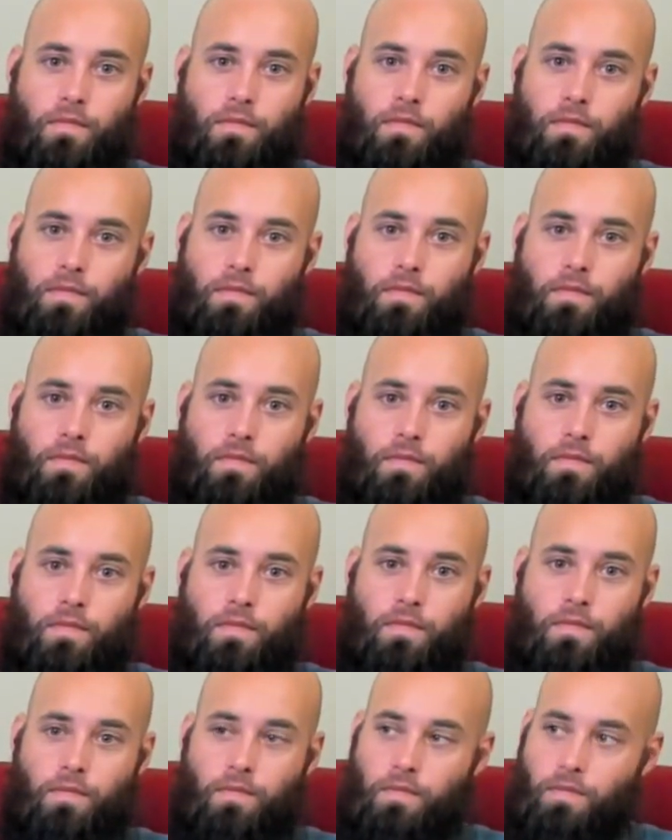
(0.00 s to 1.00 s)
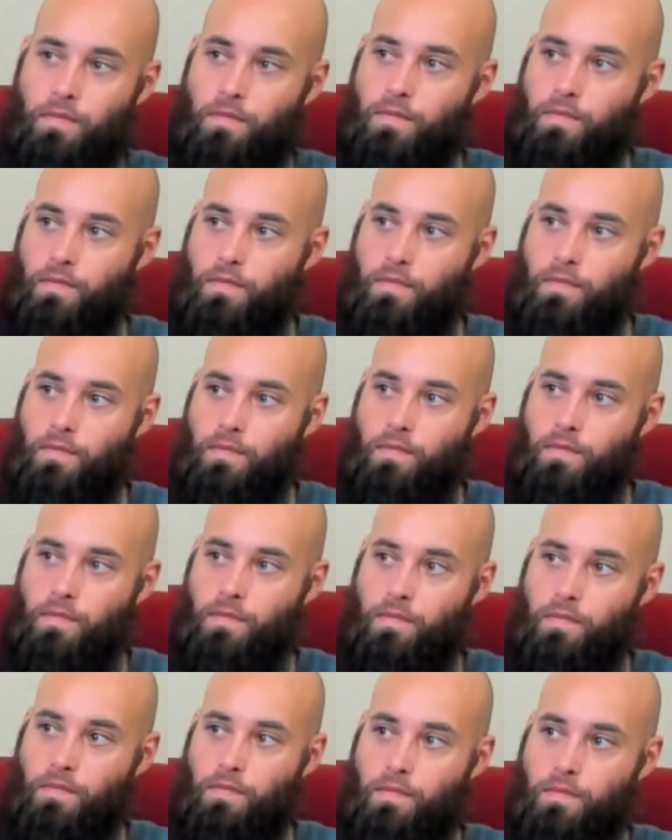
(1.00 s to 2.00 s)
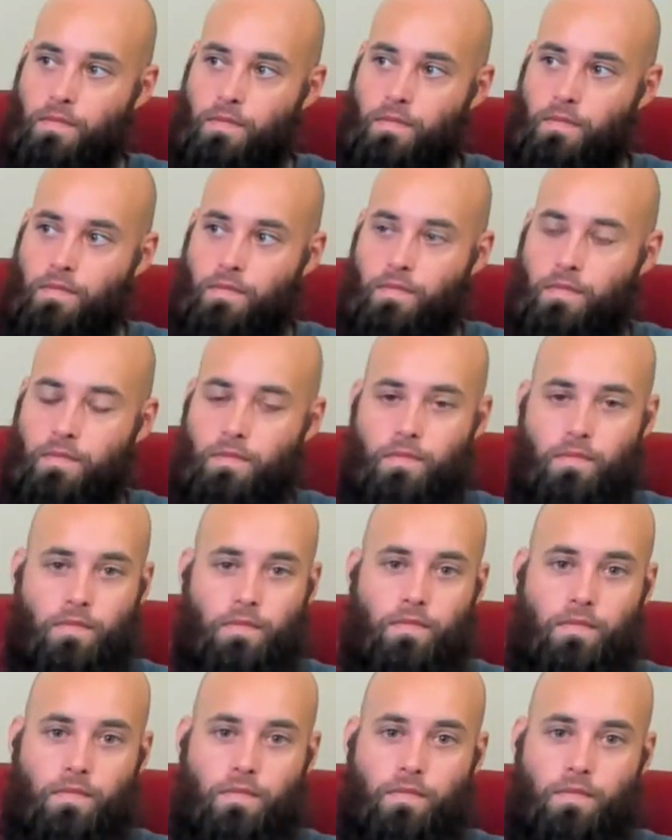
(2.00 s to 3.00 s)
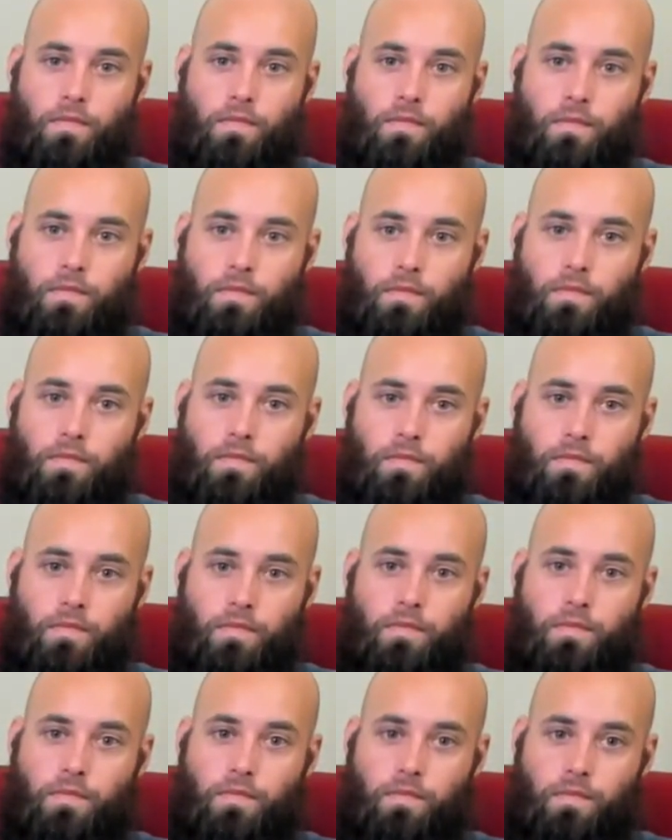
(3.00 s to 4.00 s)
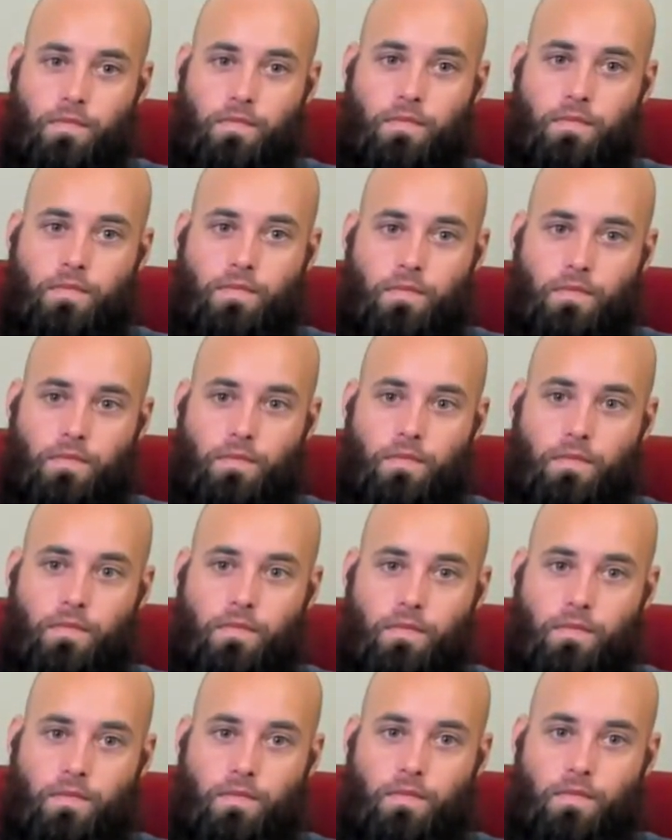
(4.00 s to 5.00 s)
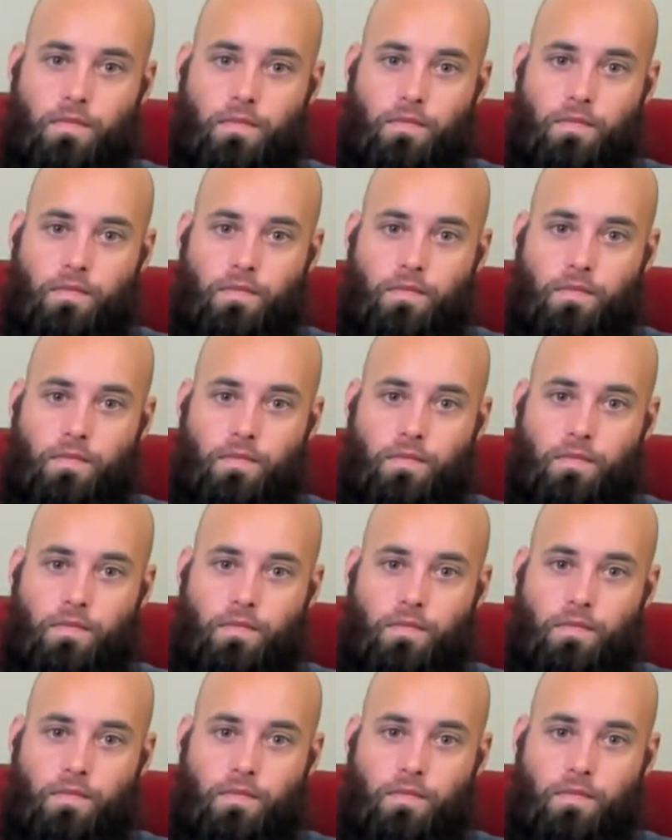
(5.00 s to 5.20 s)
The person shown says nothing.